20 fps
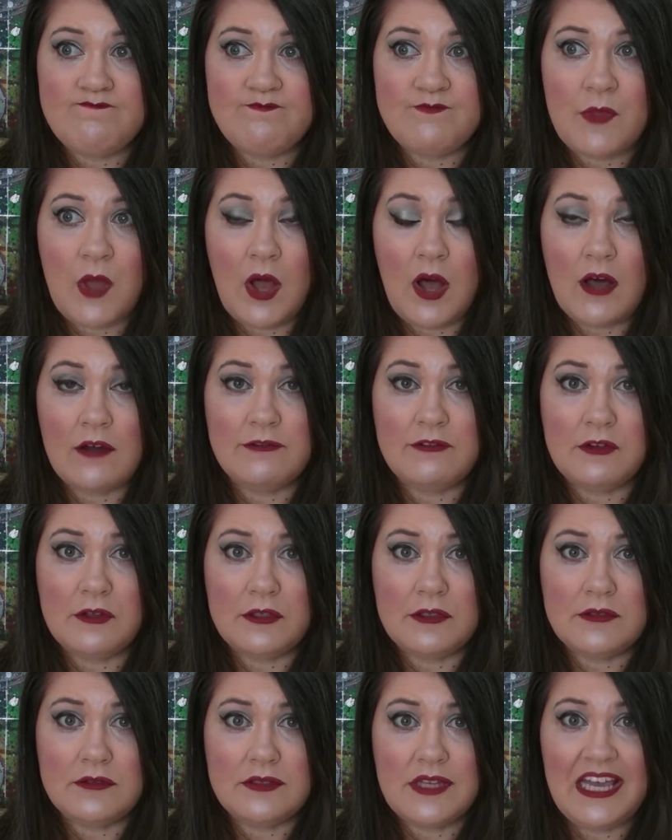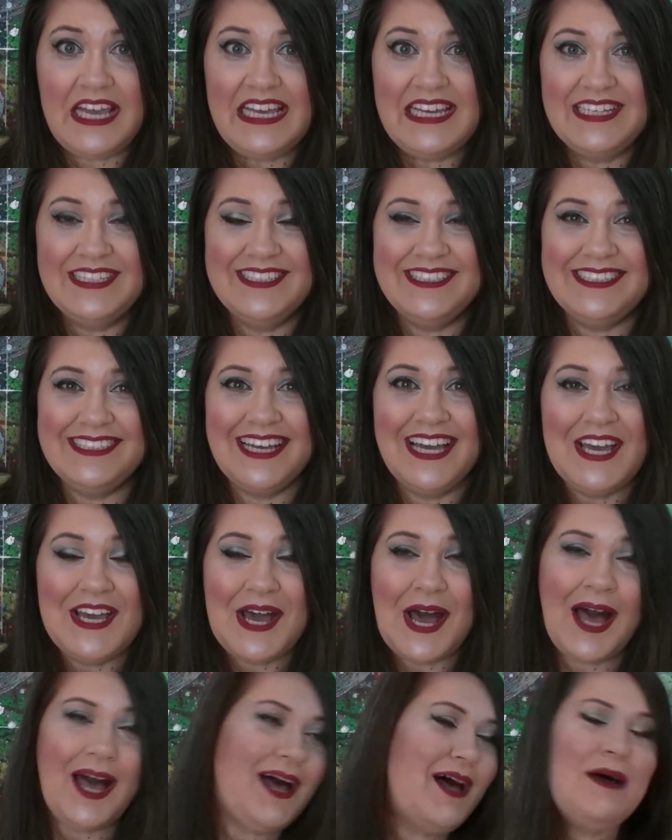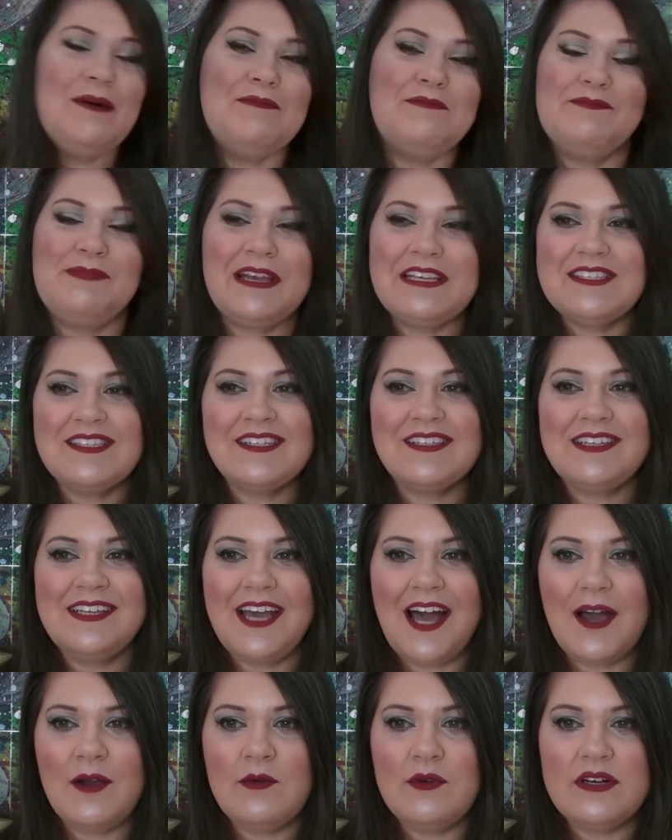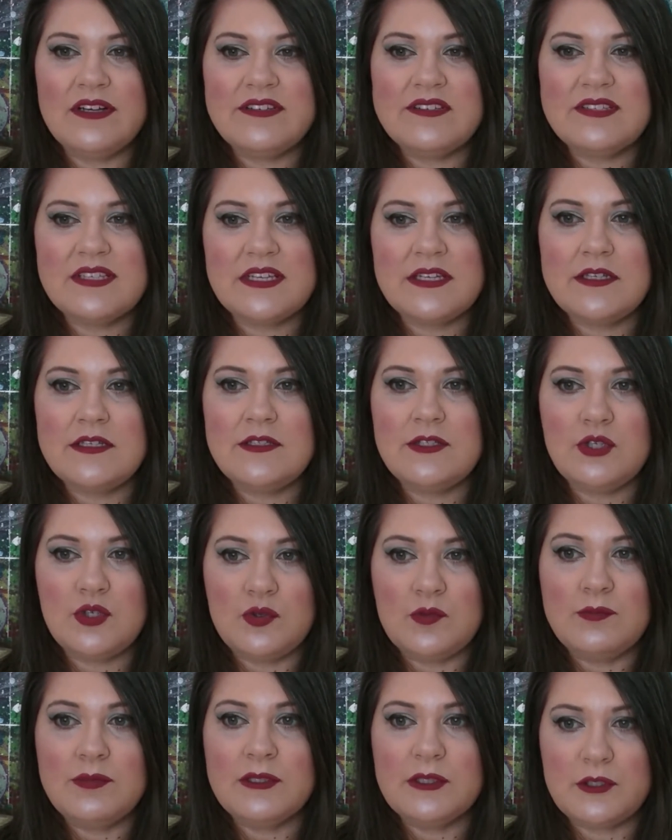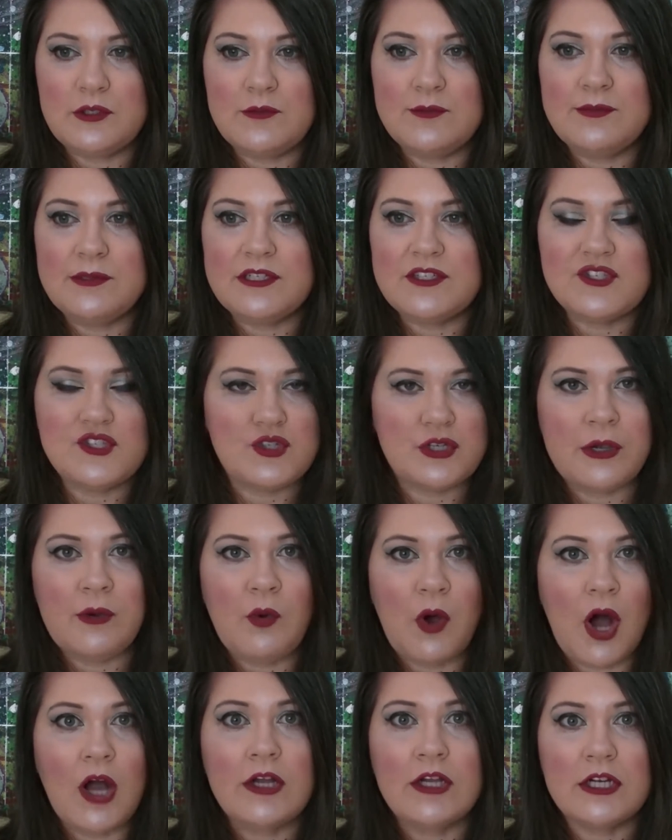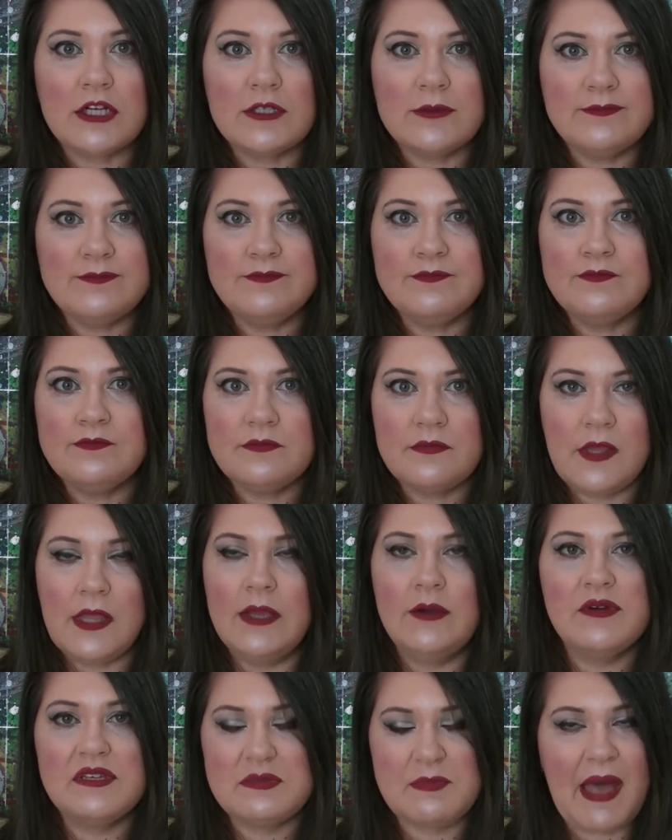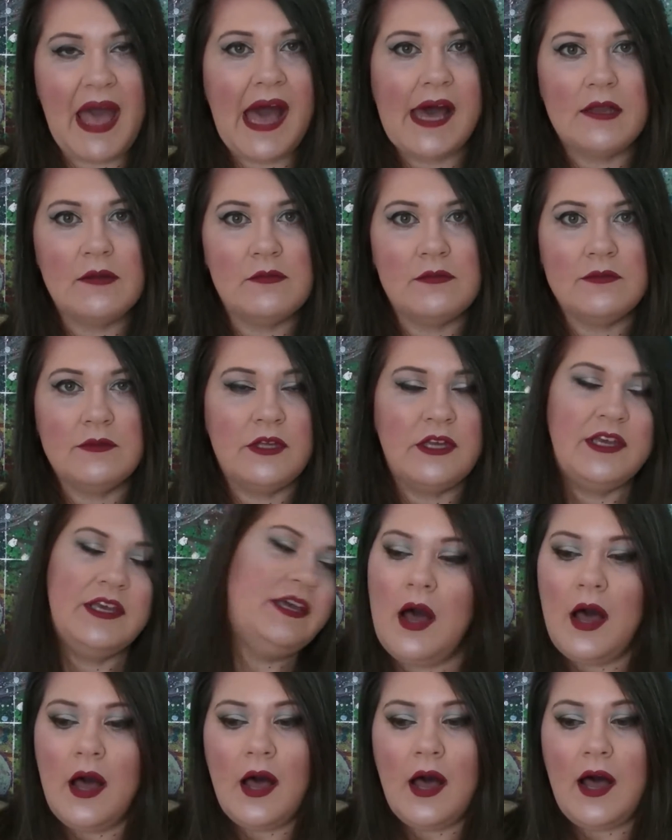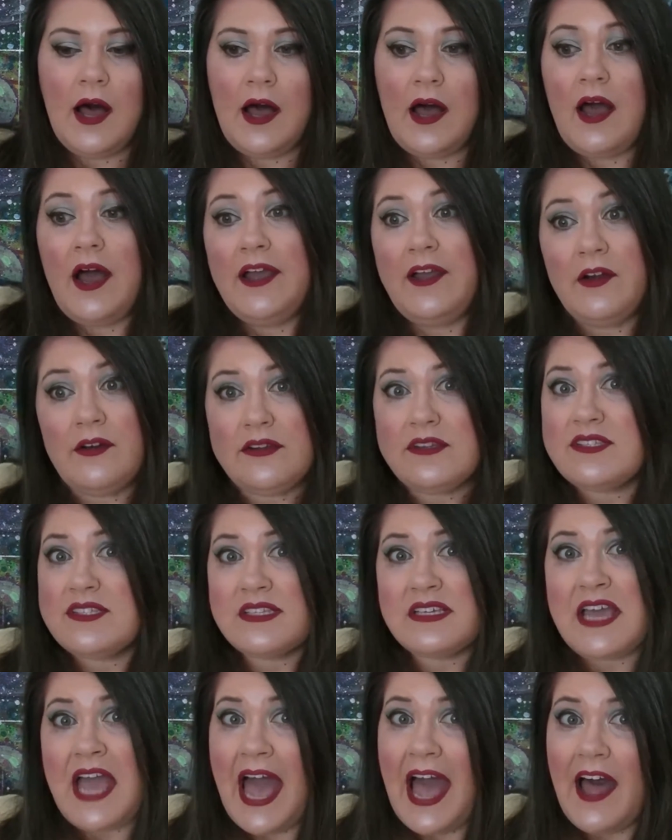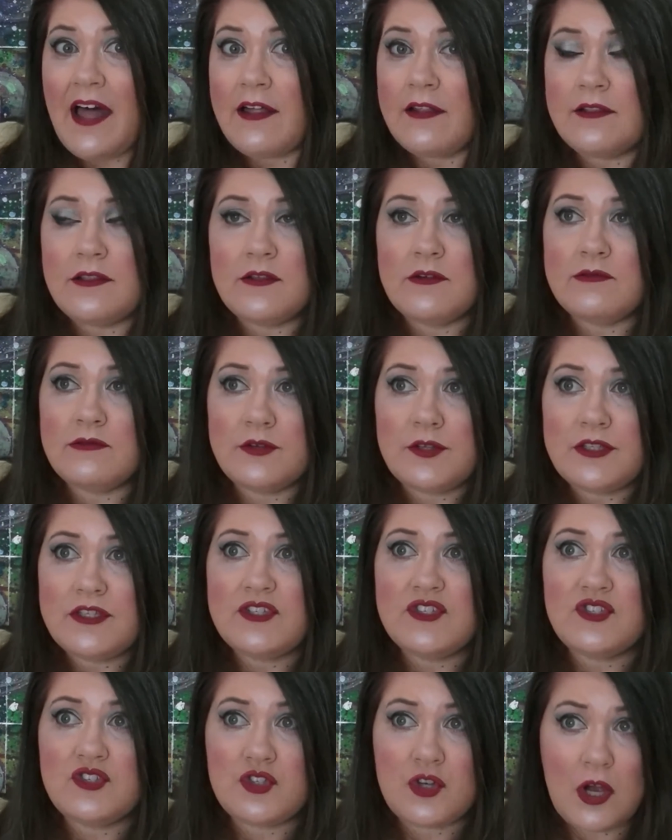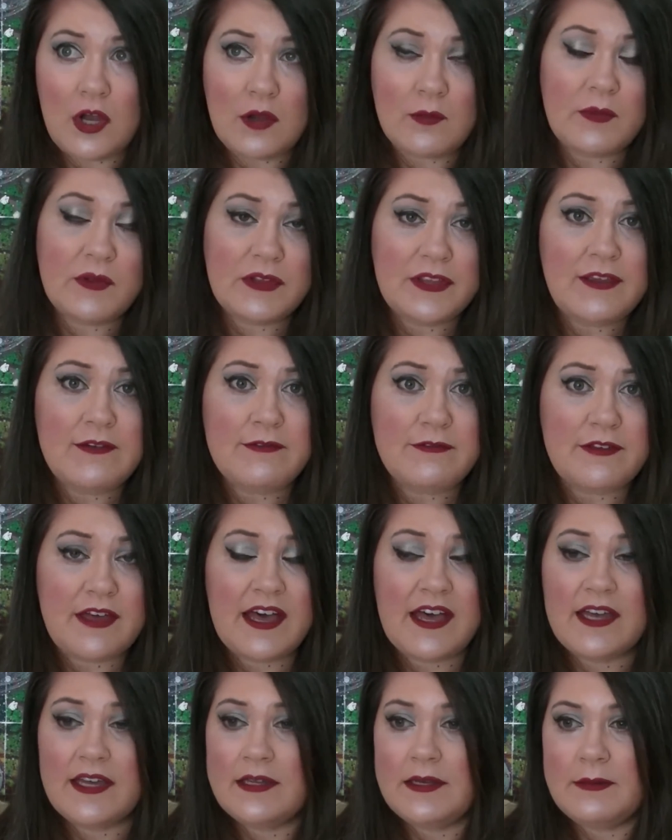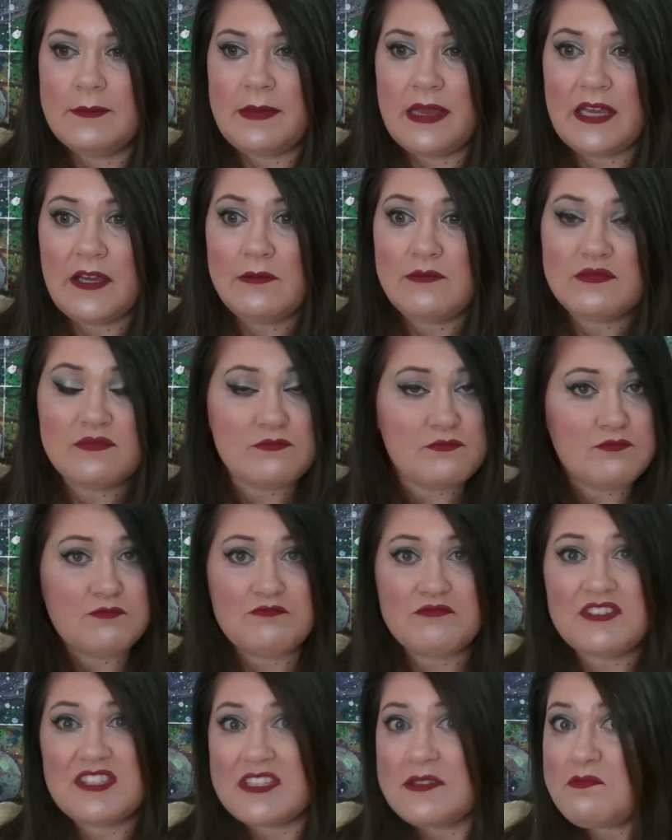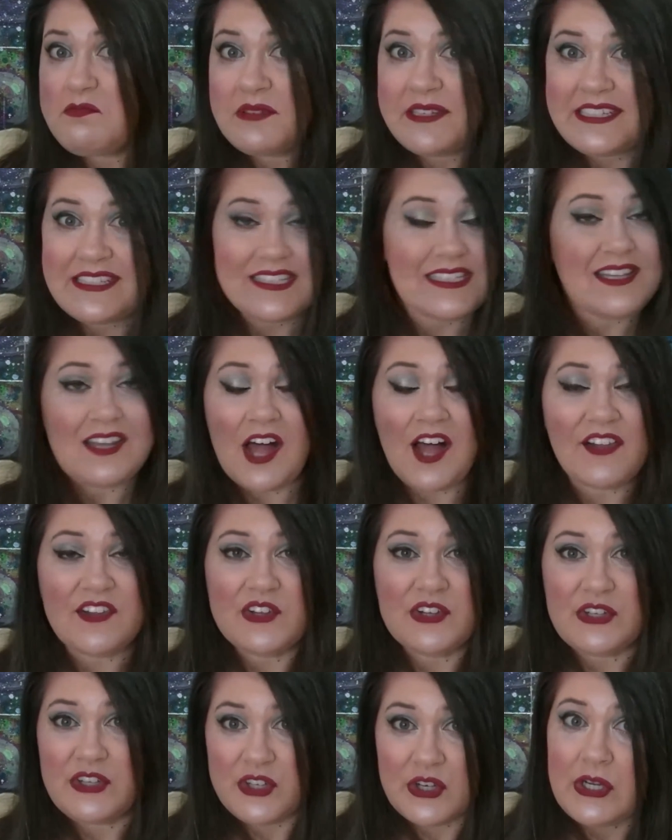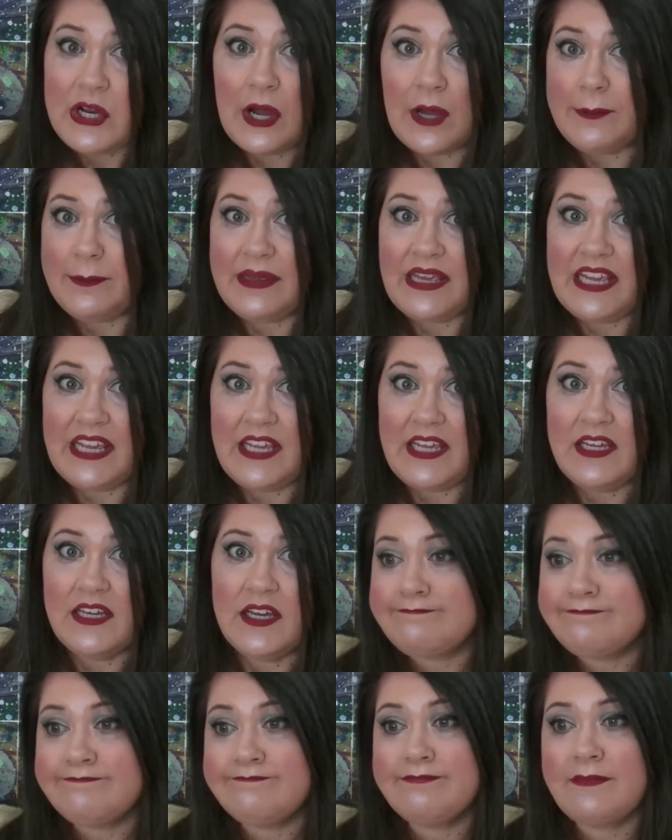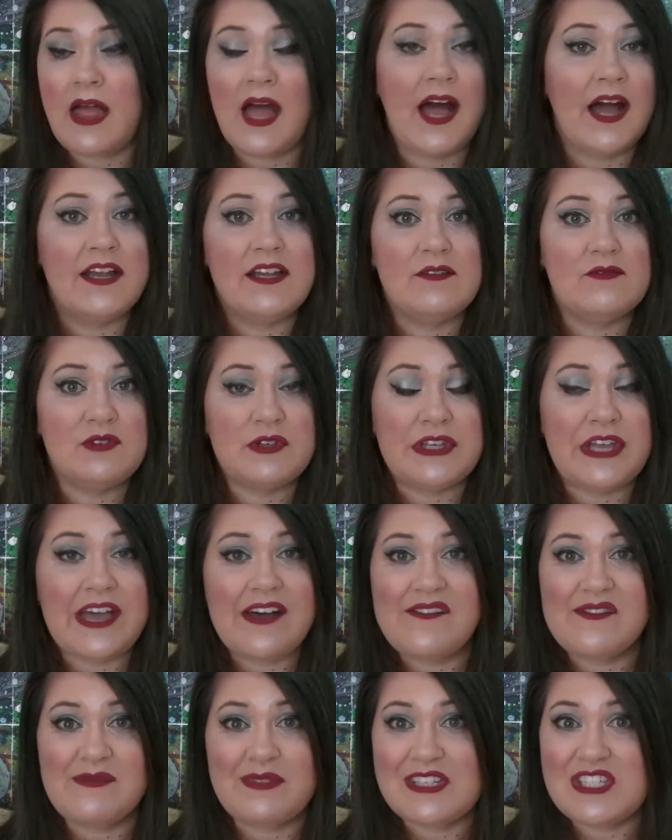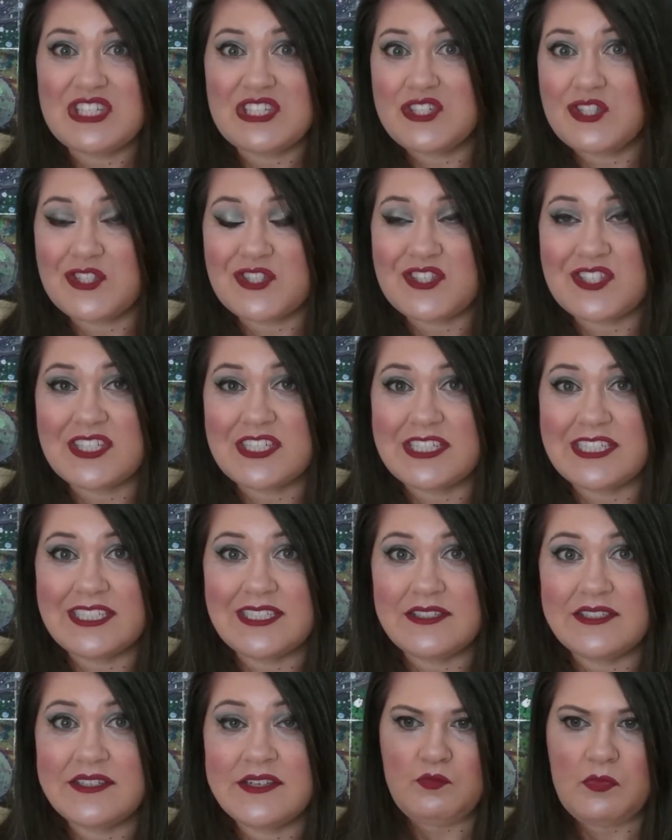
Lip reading: awful. Basically, I was an Oompa Loompa streetwalker. It was bad. I honestly had the really strong belief that makeup simply did not look good on me. I didn't really have much interest in it.